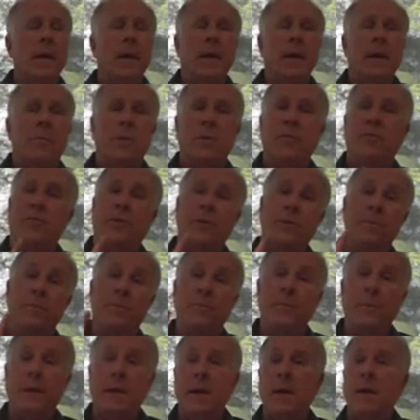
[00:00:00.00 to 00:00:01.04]
But
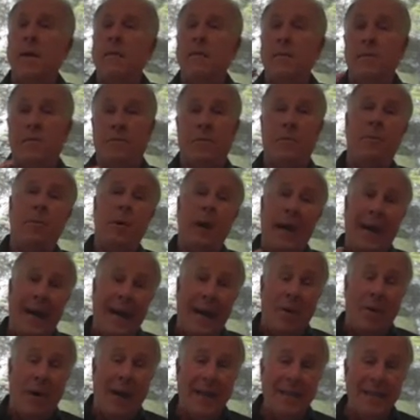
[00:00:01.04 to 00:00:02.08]
from
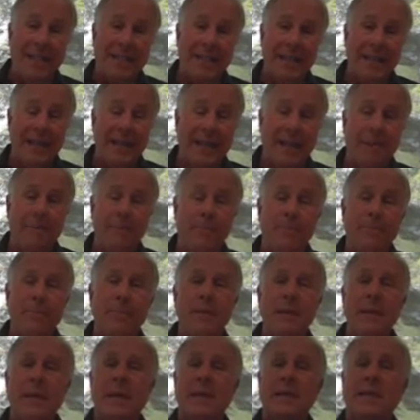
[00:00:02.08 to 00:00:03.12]
how I see it,
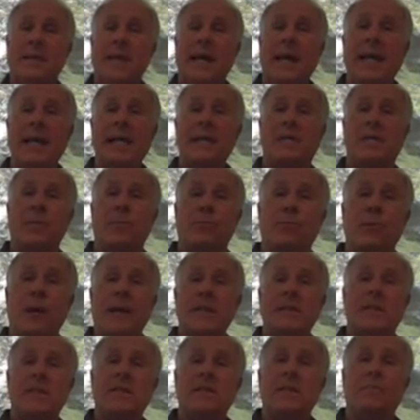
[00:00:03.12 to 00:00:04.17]
is that it's a
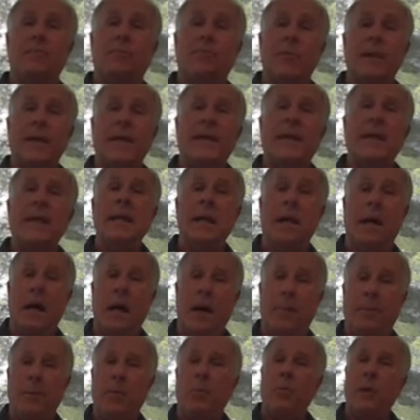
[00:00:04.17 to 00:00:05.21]
process of breaking
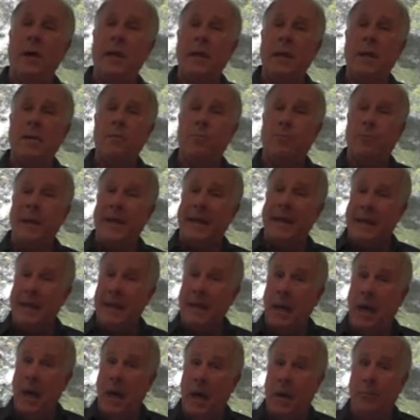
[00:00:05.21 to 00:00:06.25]
up, and
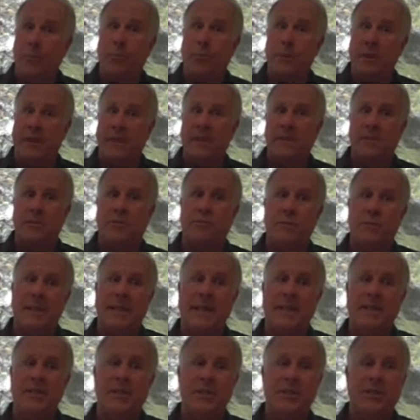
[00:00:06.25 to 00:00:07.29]
breaking up with this
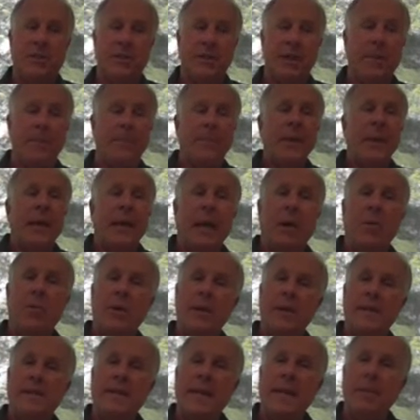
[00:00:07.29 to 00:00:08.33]
relationship. And
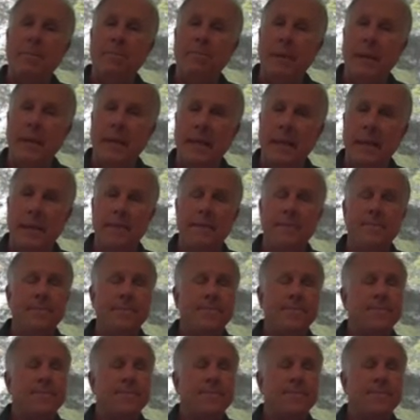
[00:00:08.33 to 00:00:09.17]
what does that mean?